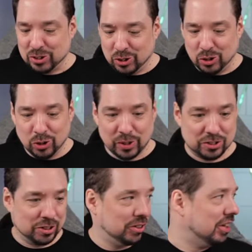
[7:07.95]
always
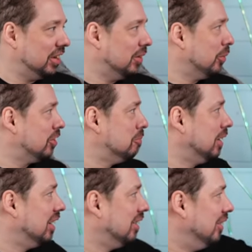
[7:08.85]
a good idea. Where's
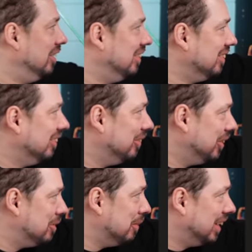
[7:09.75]
my... Where's my